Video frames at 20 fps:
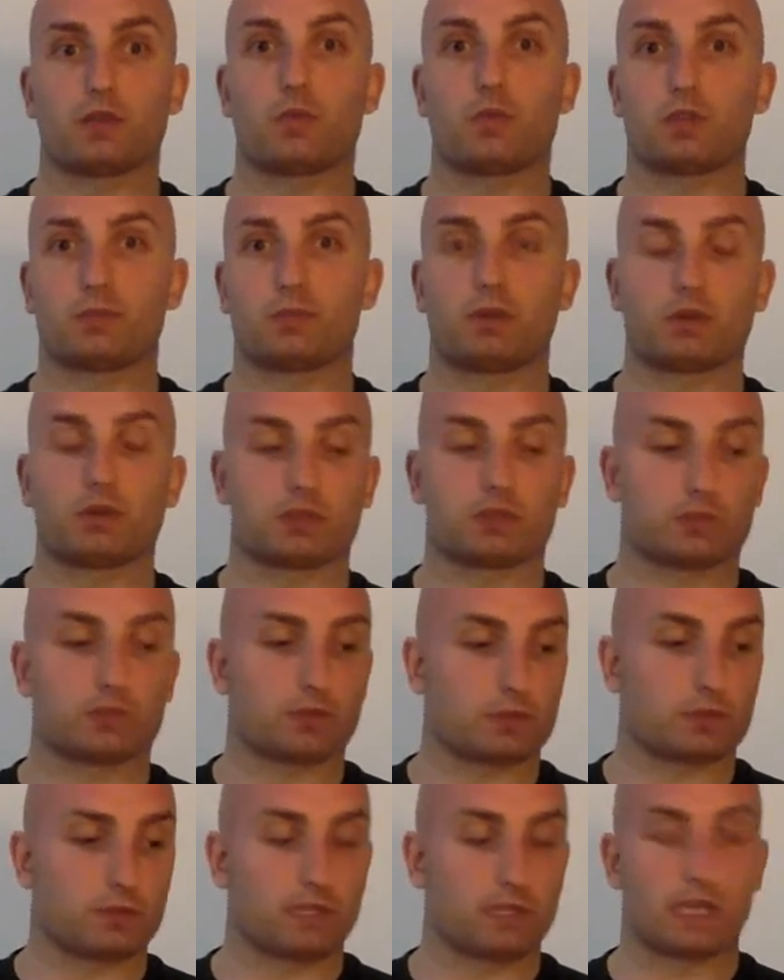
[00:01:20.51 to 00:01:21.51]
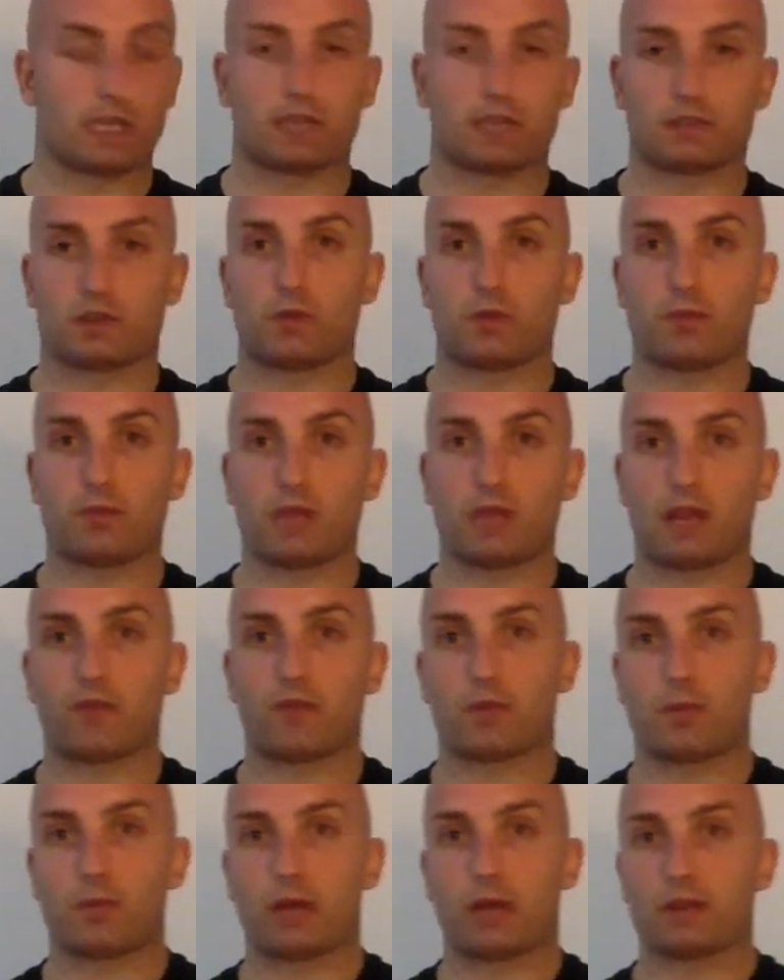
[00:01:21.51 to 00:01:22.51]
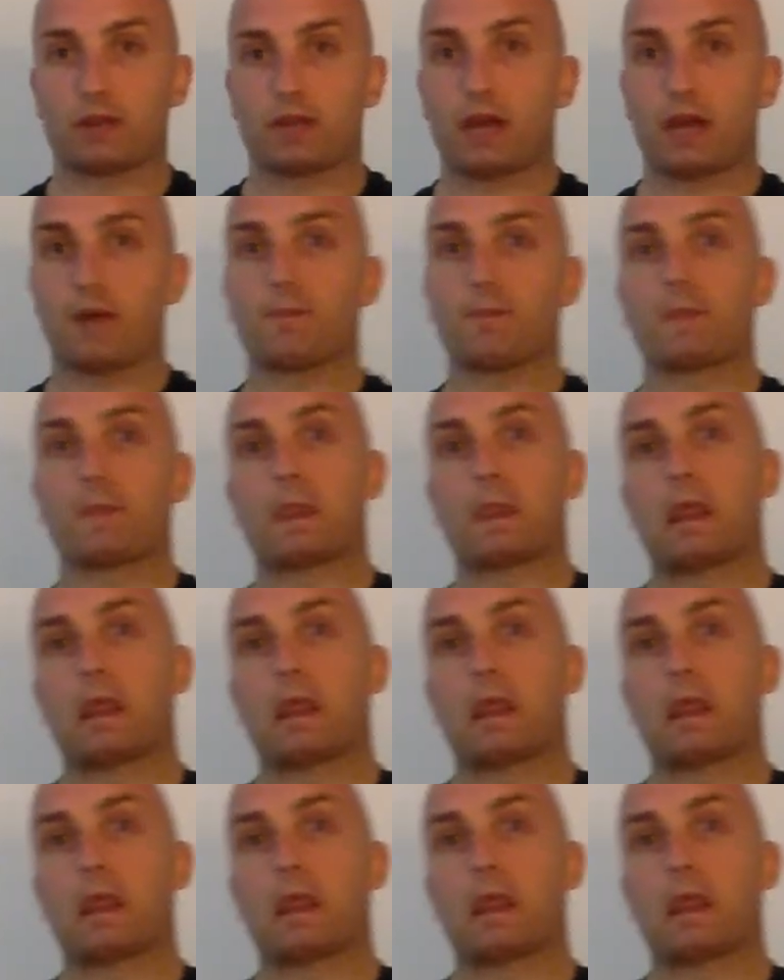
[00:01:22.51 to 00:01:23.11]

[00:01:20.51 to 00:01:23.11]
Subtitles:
to which pills you're supposed to be taking. So be careful about that.